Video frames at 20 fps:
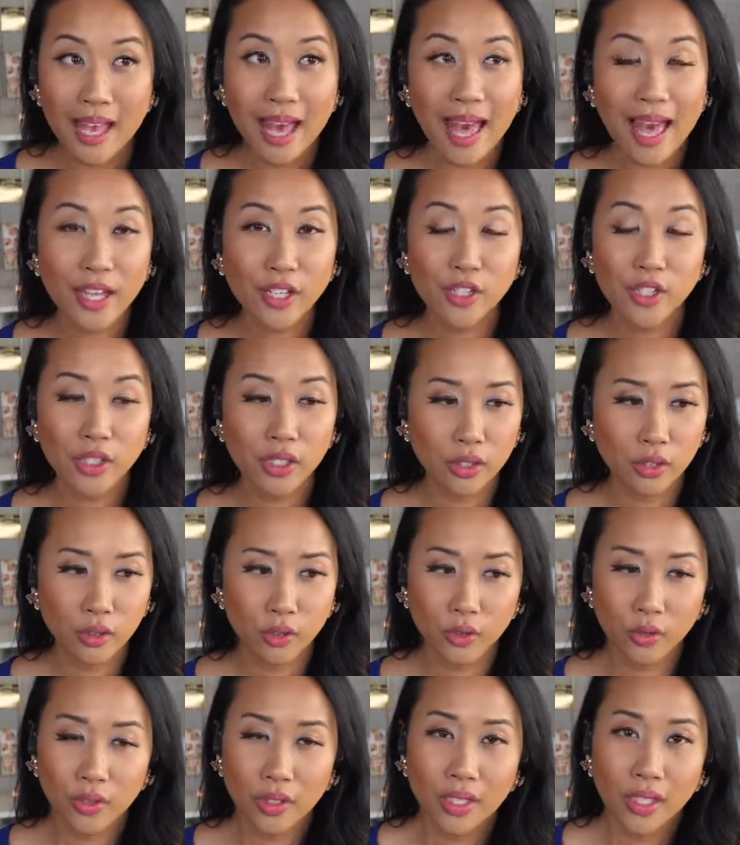Actually, you
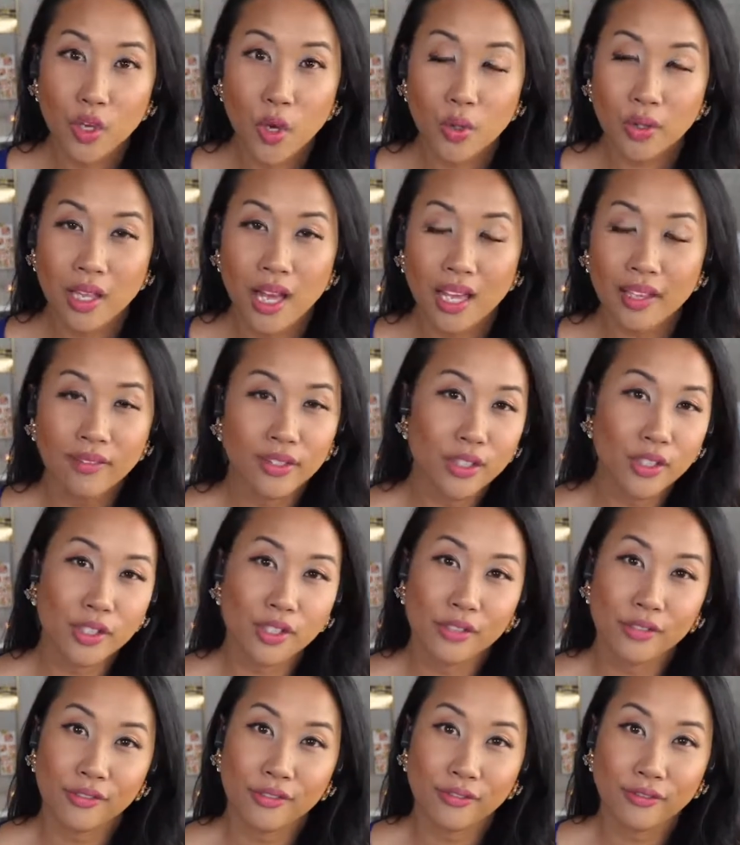can even go live into
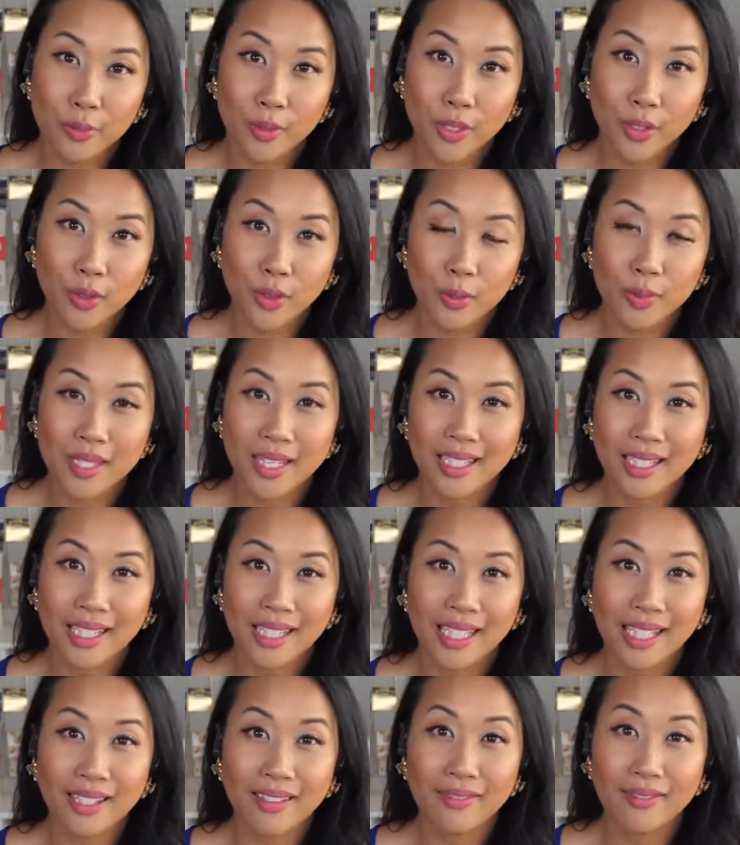Facebook groups and
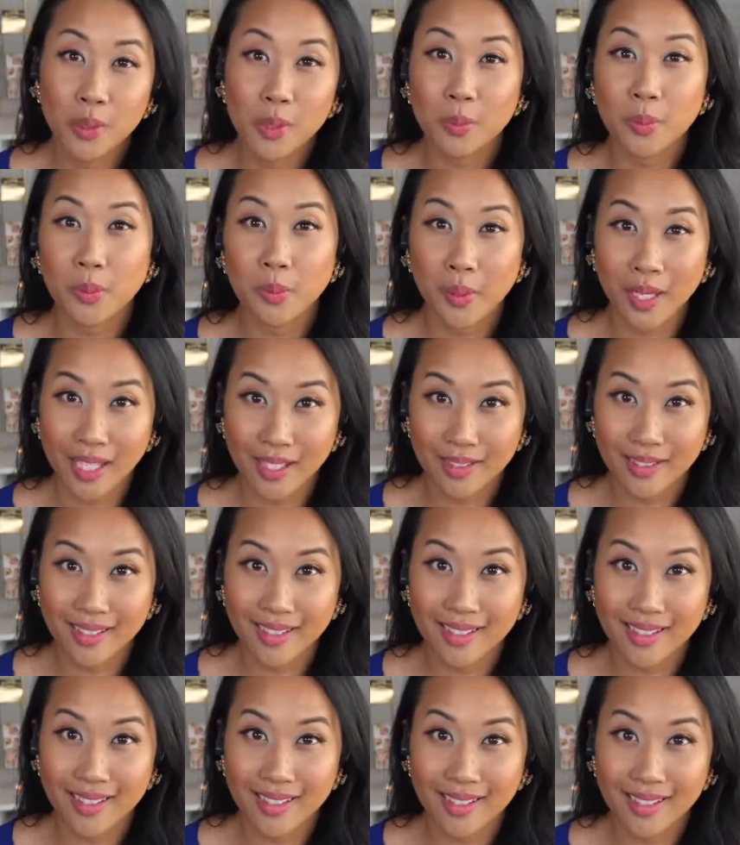even multiple
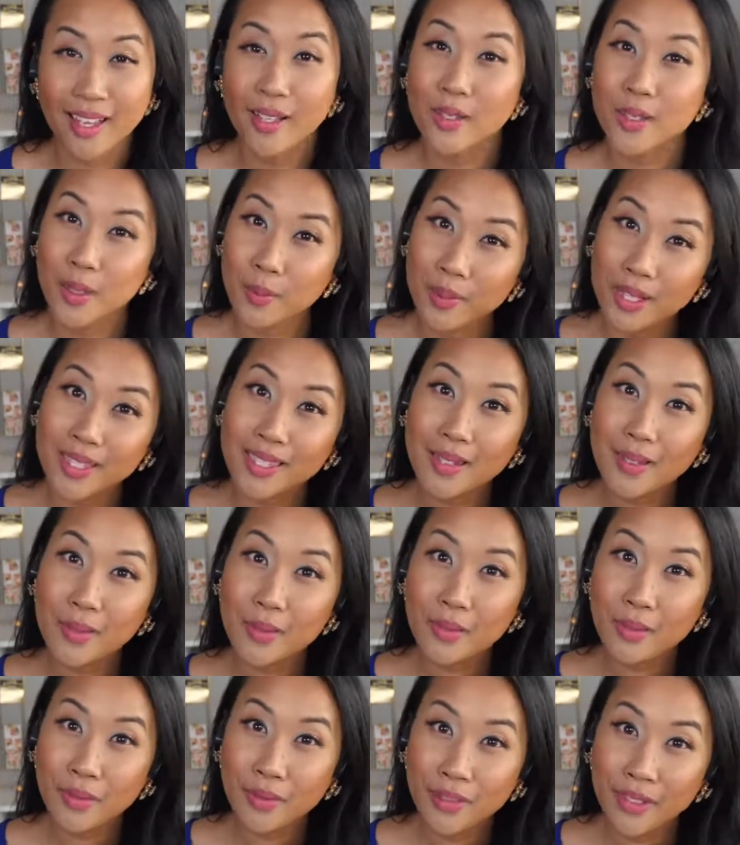pages. So it makes it
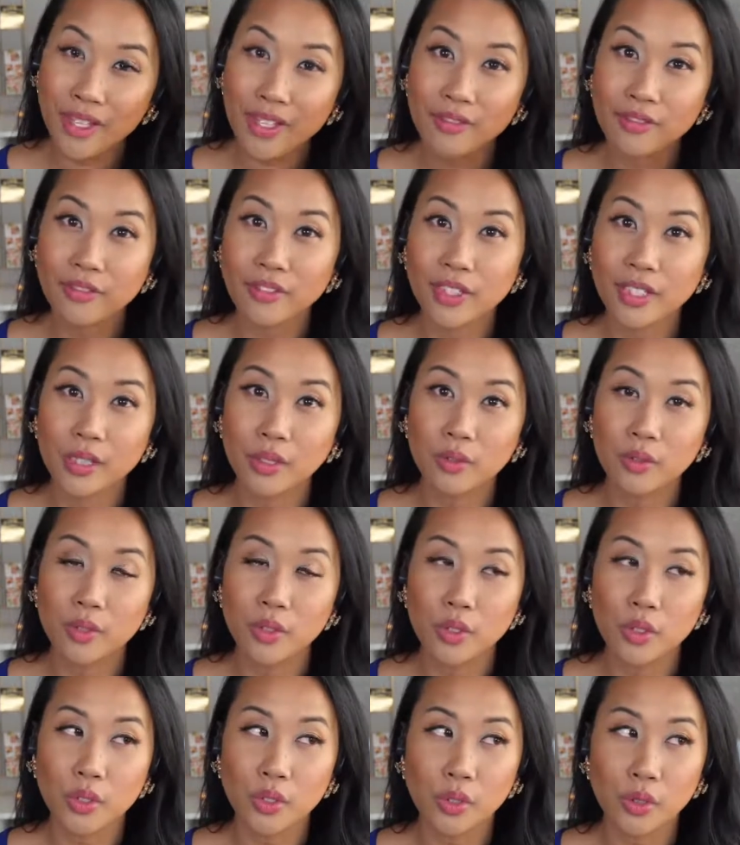really fun for you
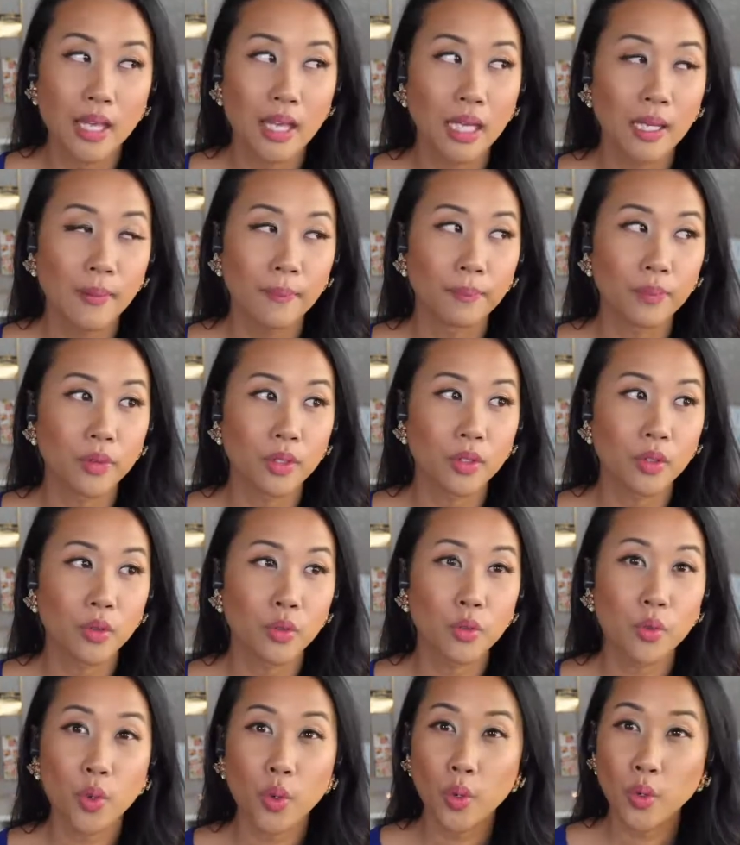to
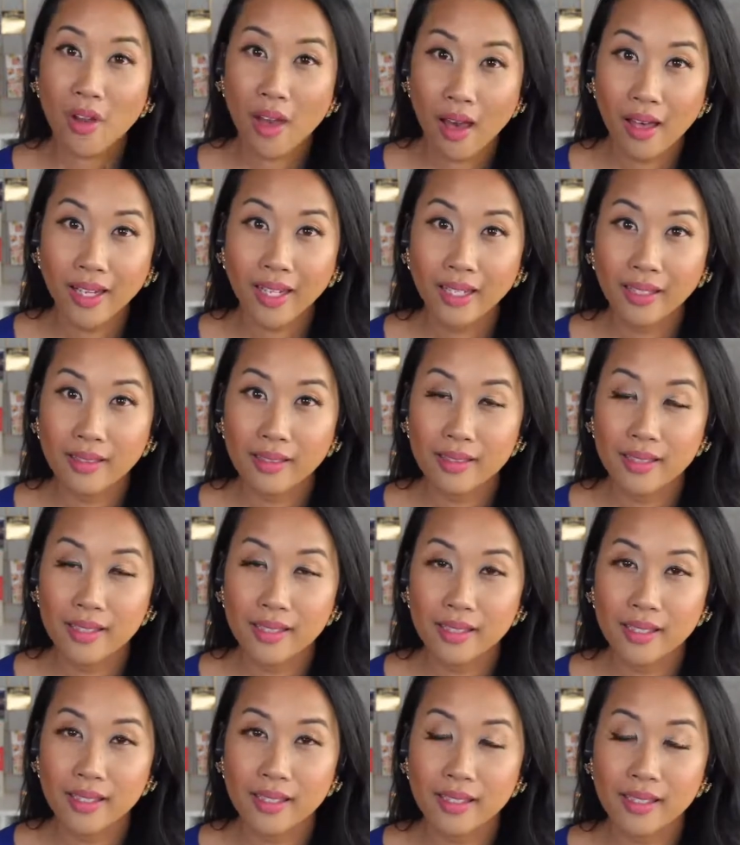grow your
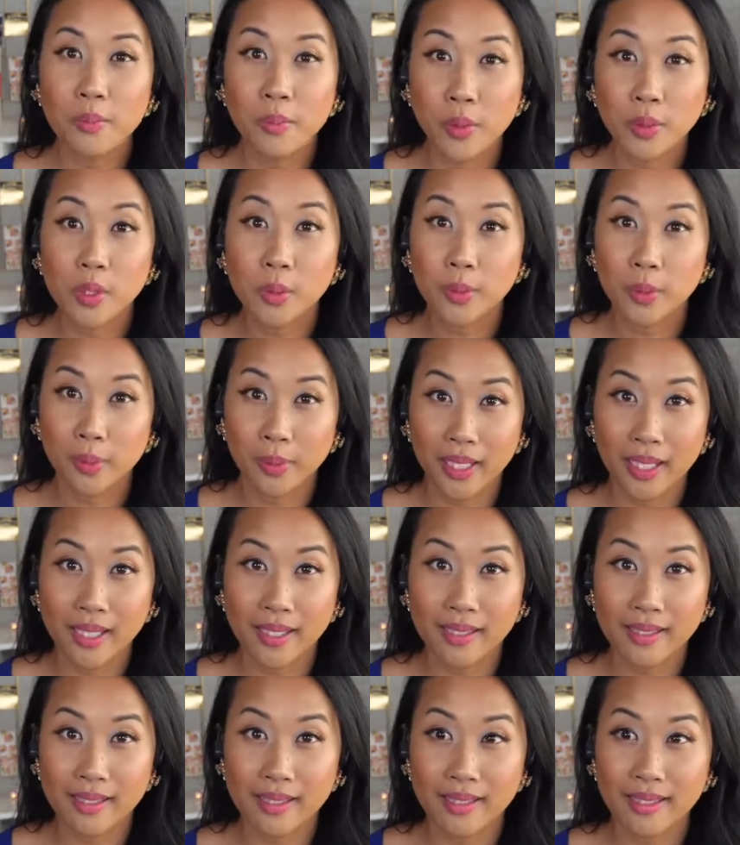audiences in multiple places.